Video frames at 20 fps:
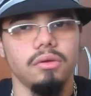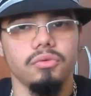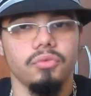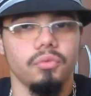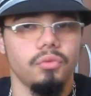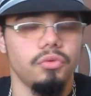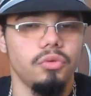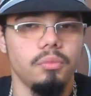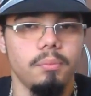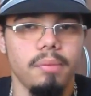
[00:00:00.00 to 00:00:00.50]
go
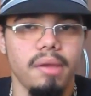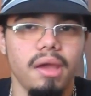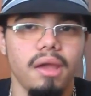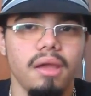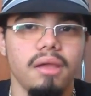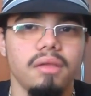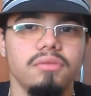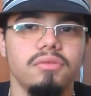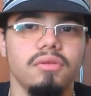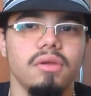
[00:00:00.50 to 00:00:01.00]
to a new
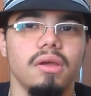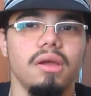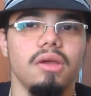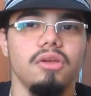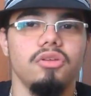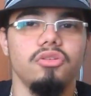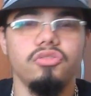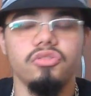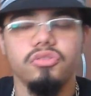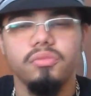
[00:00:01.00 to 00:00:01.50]
page,
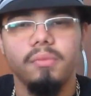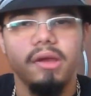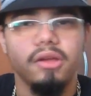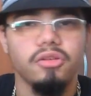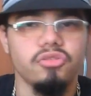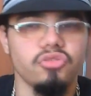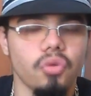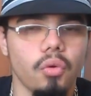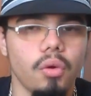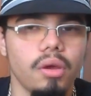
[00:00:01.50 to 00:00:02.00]
you just make
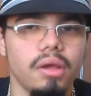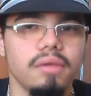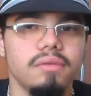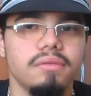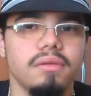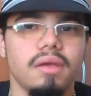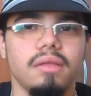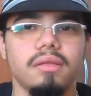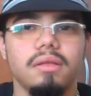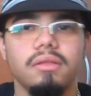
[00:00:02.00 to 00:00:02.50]
a
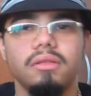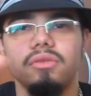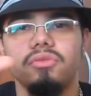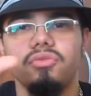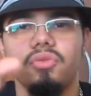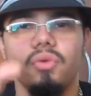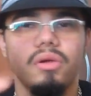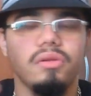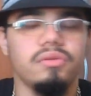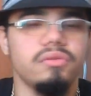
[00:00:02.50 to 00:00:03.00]
choice, and then the
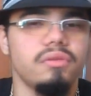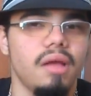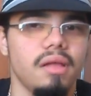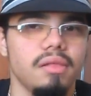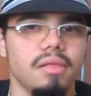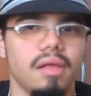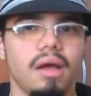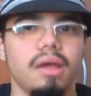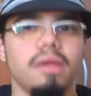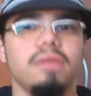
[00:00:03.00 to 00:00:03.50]
choice
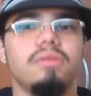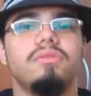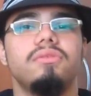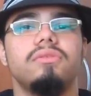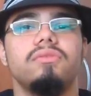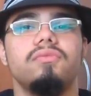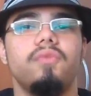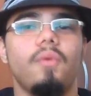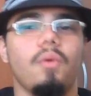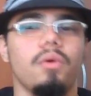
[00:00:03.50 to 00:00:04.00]

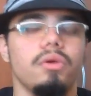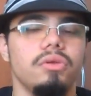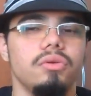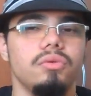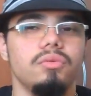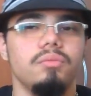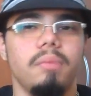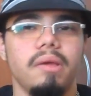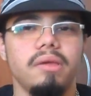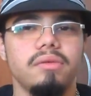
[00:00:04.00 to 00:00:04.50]
aligns for
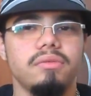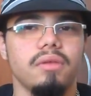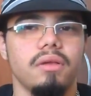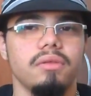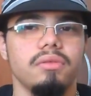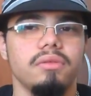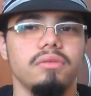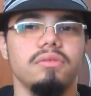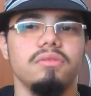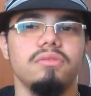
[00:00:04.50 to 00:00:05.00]
you based
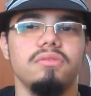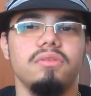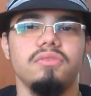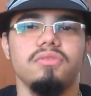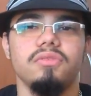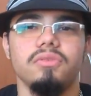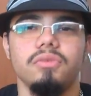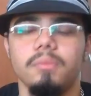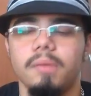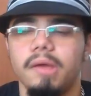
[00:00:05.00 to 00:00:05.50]
on the
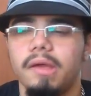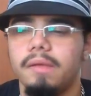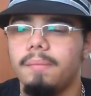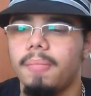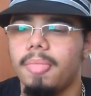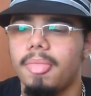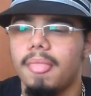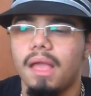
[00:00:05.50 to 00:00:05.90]
decision you made.